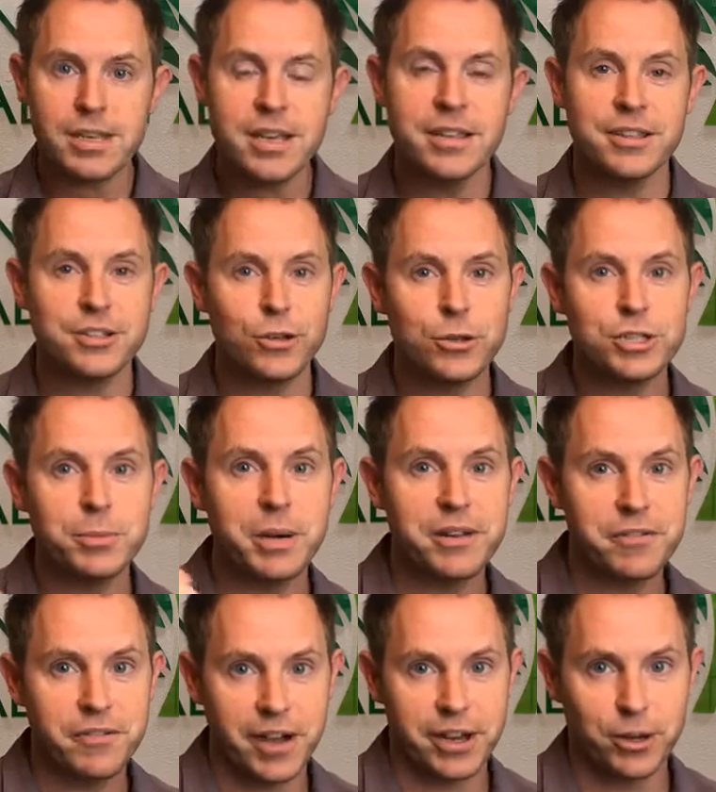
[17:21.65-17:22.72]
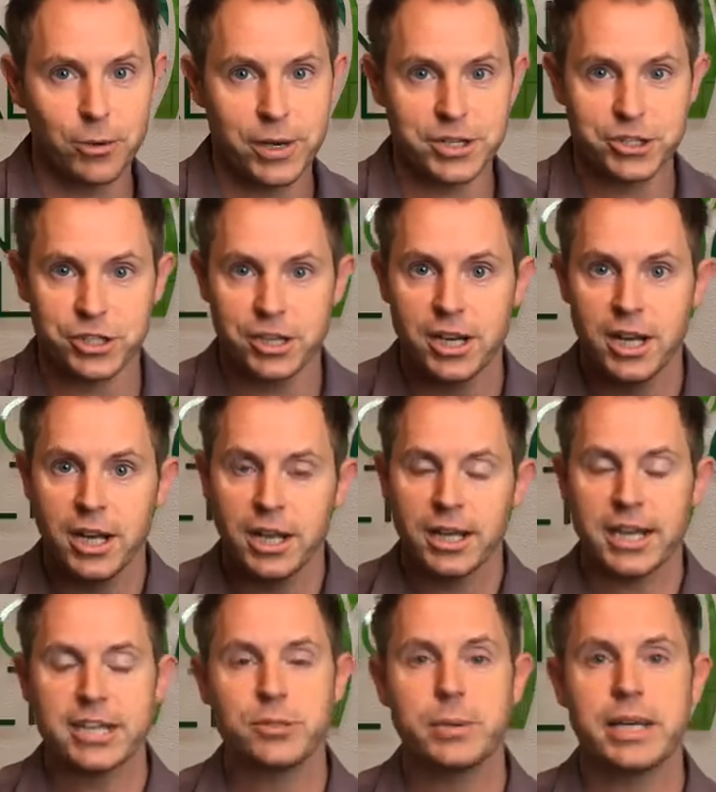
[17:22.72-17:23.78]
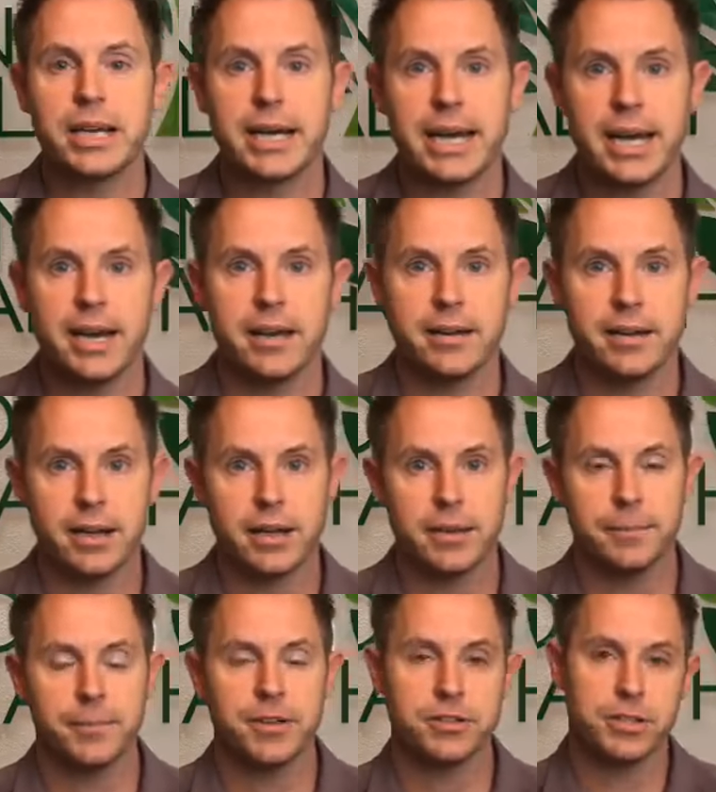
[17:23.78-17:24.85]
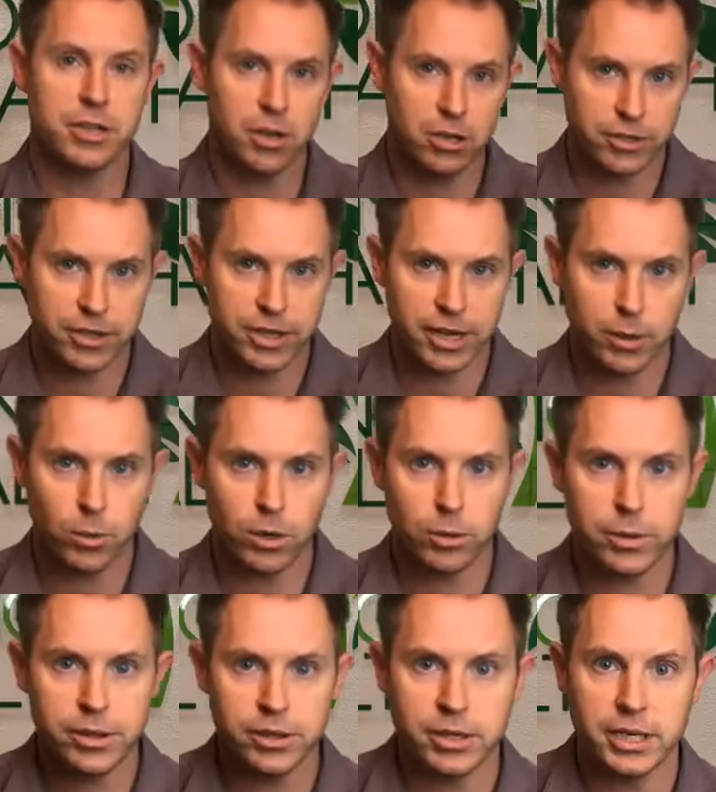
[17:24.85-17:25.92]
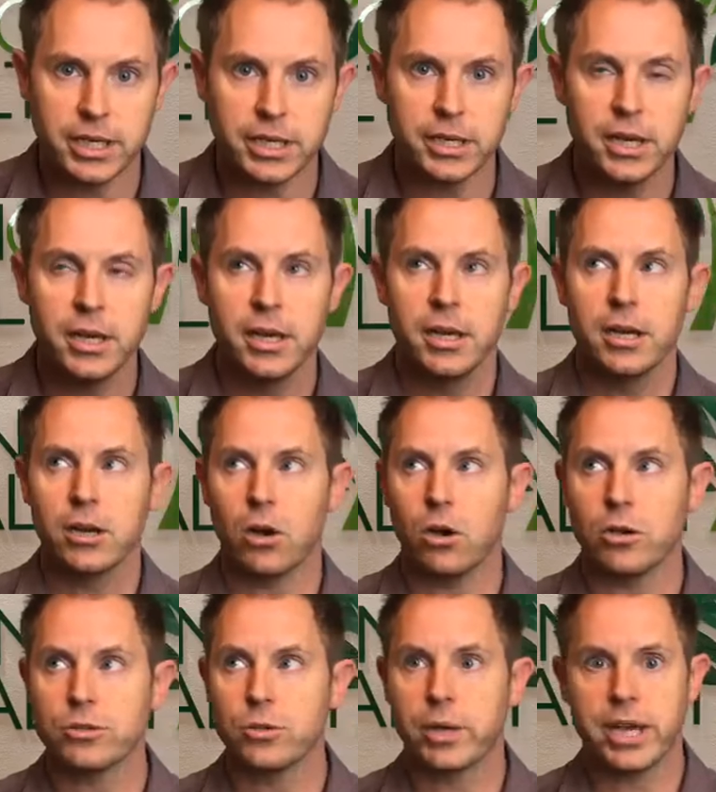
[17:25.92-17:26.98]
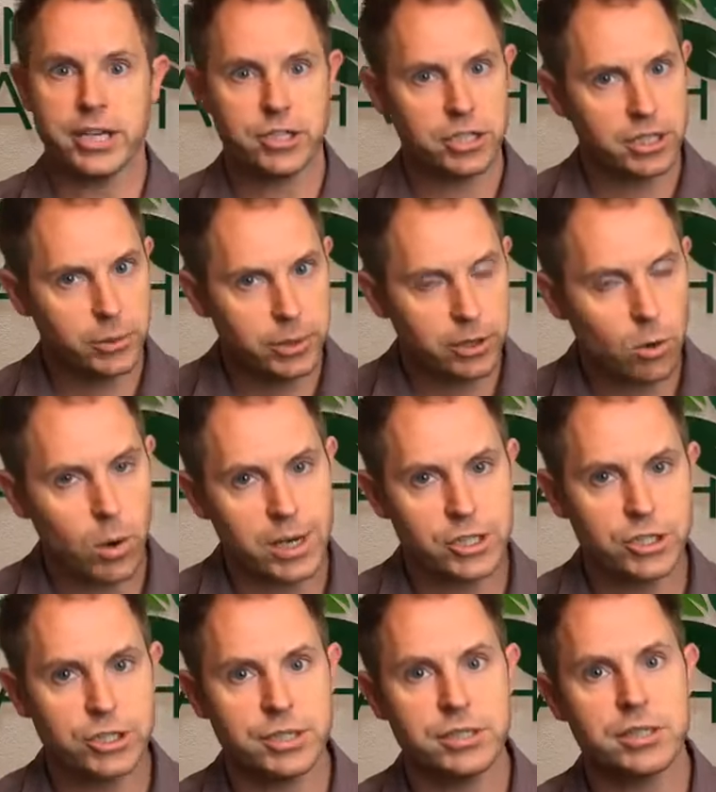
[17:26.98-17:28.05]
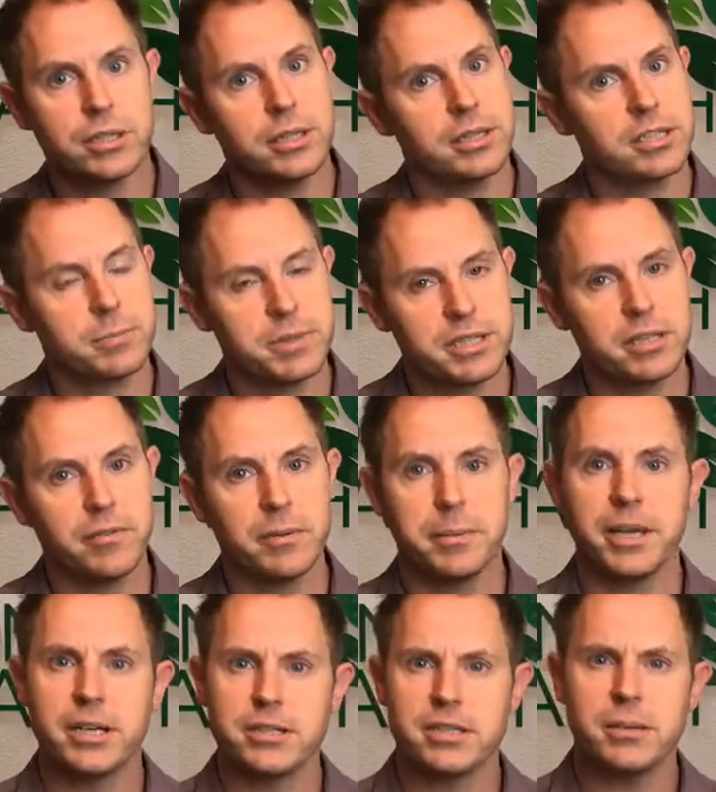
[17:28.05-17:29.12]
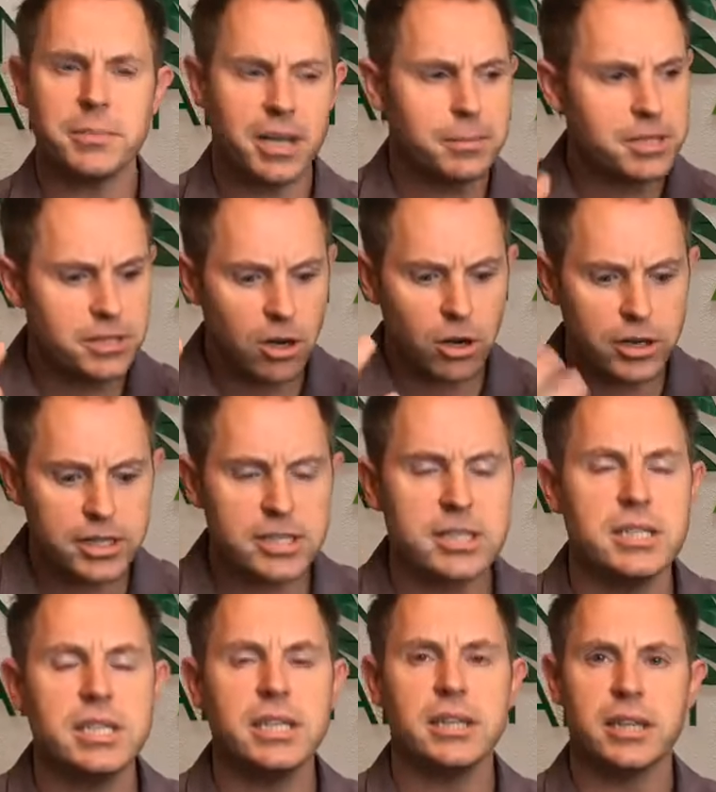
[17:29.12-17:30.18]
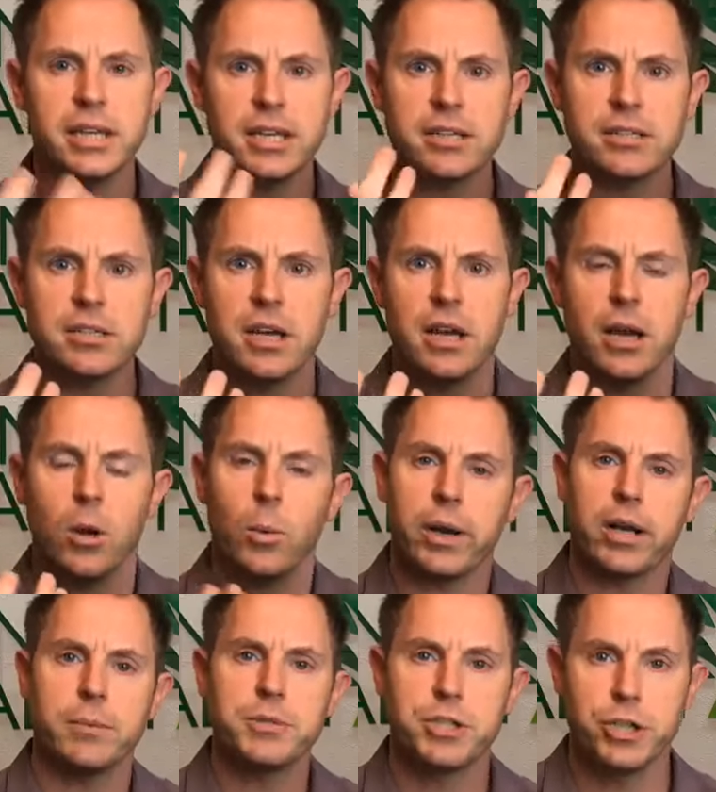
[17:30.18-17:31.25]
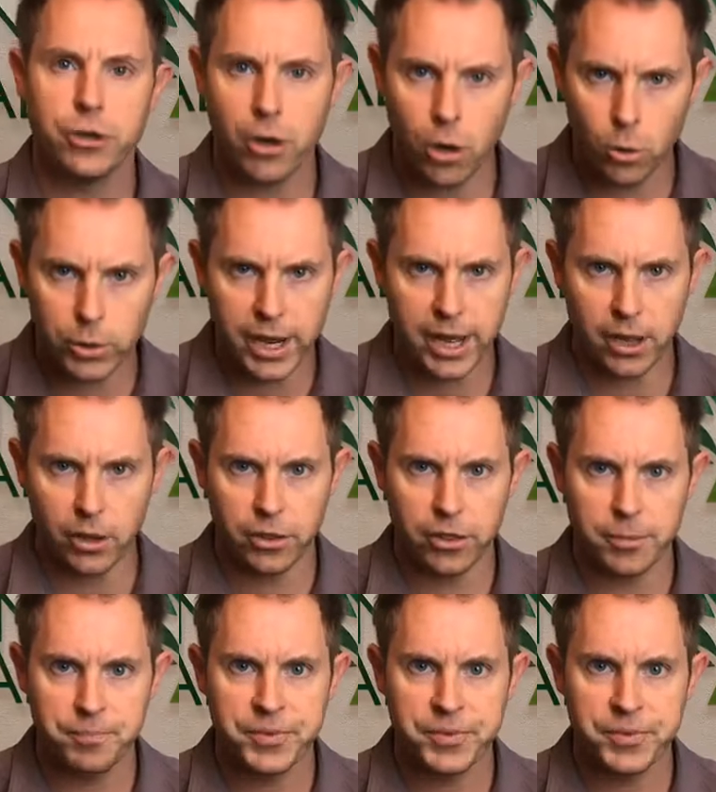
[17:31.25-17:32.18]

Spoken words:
And this goes to my final question. Last week I had, there's a doctor that I work with, and he calls occasionally with questions in specific, because sometimes it's hard to see things when it comes to your own health.